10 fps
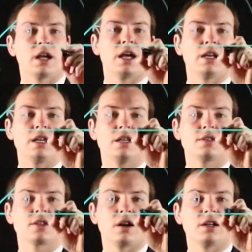and it
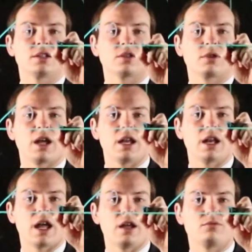is going to
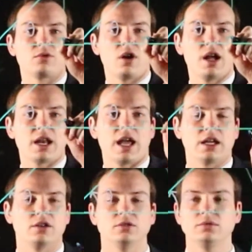create a right
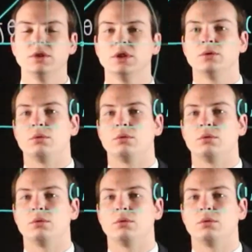angle